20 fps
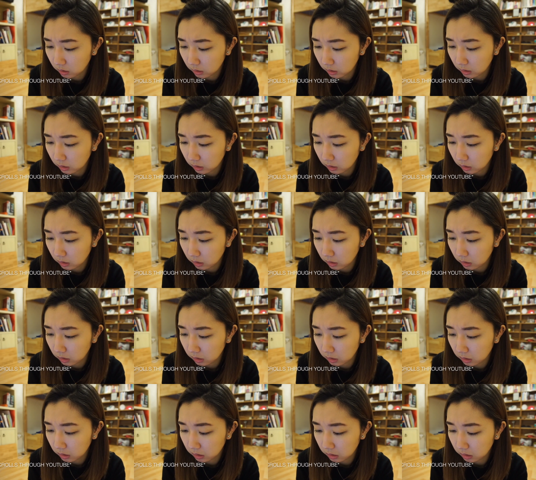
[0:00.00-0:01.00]

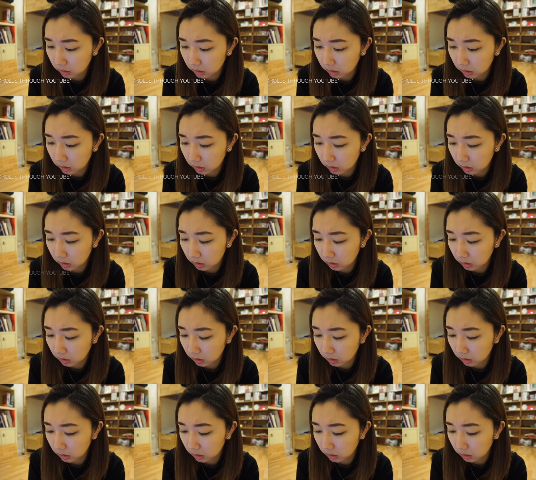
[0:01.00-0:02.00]

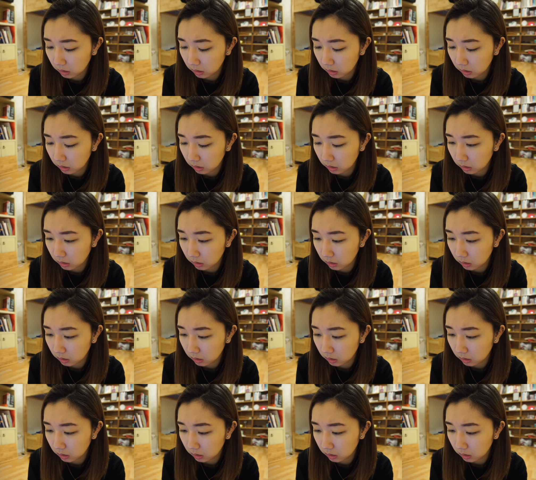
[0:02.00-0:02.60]
[no speech]